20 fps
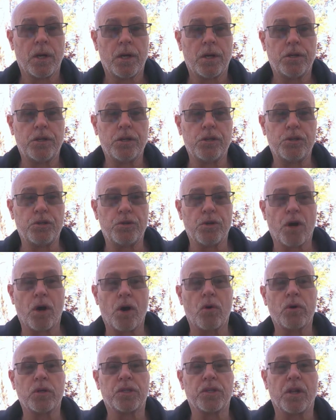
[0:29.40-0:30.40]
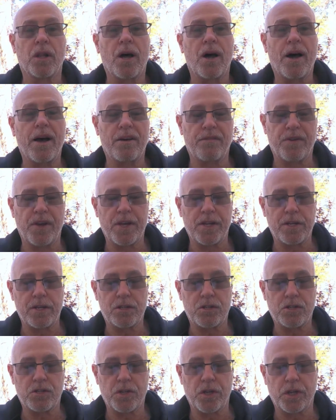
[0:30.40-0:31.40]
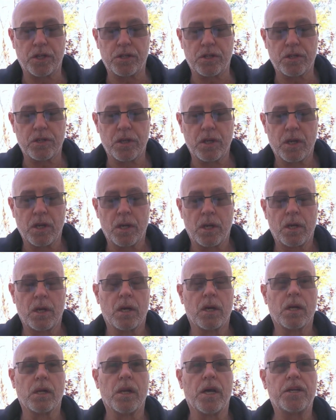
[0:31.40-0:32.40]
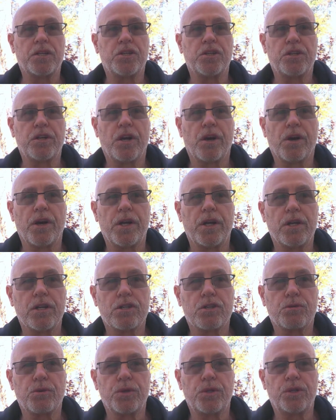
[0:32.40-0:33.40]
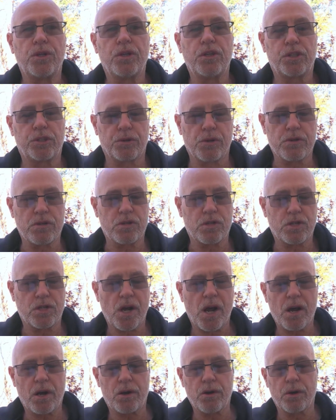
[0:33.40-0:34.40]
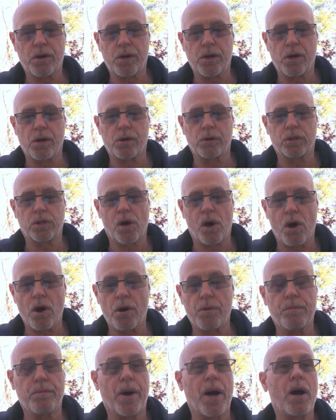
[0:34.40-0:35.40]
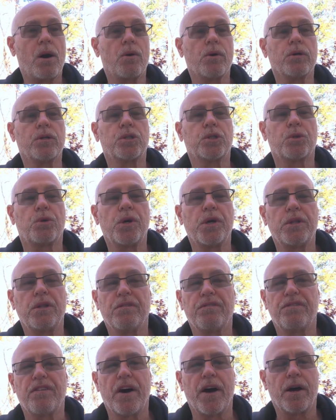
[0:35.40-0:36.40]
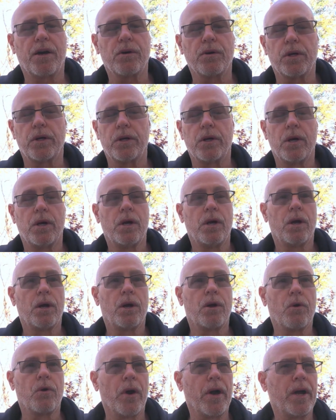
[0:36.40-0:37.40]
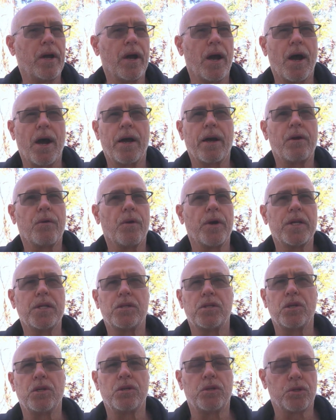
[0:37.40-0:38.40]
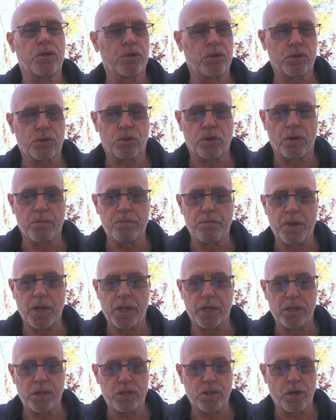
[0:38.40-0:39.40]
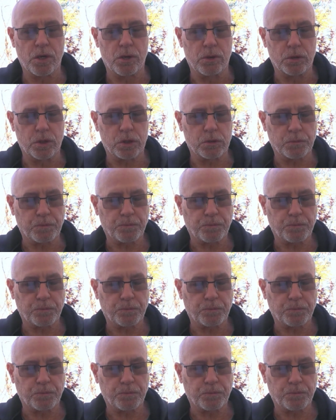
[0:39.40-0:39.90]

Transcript: Did you know in July of 86, legendary history teacher and soccer coach Hart Bauer joined the faculty? Great guy, great teacher, tremendous coach.